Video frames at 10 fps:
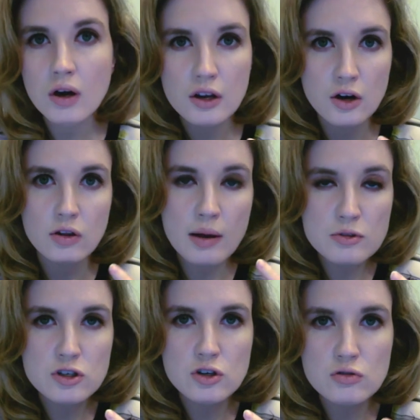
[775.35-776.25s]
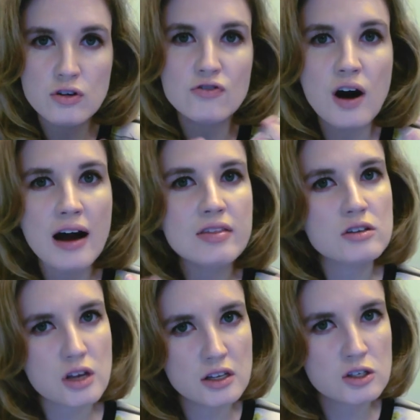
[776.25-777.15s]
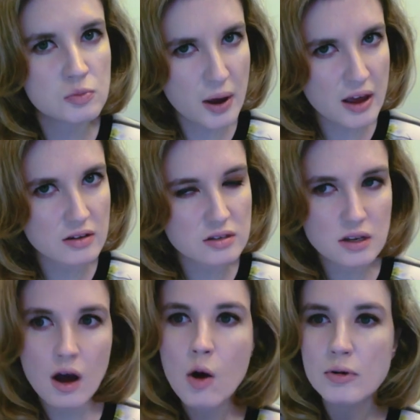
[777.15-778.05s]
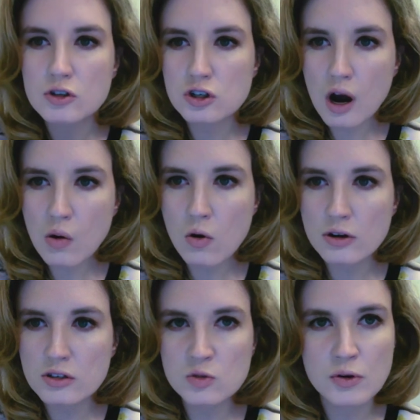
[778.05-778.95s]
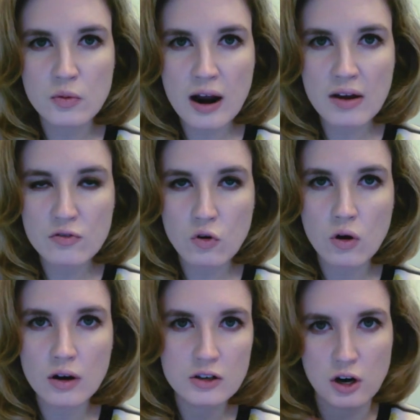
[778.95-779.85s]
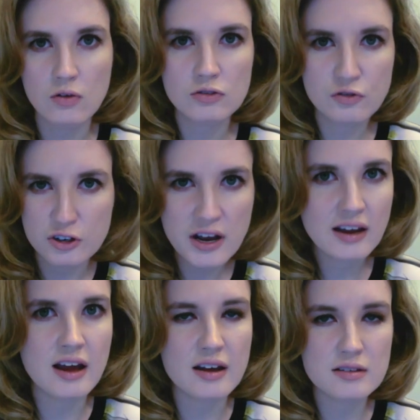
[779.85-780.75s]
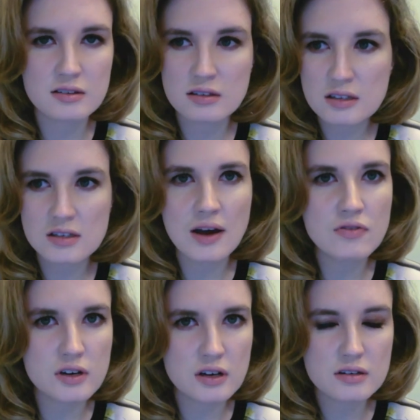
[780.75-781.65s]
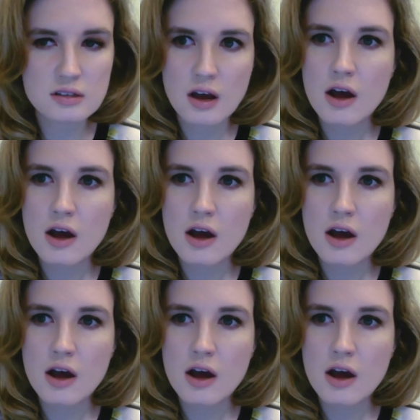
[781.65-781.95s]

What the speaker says: You know, the MCU defined this, its space. But Star Wars has been around for, you know, for decades, since the 70s.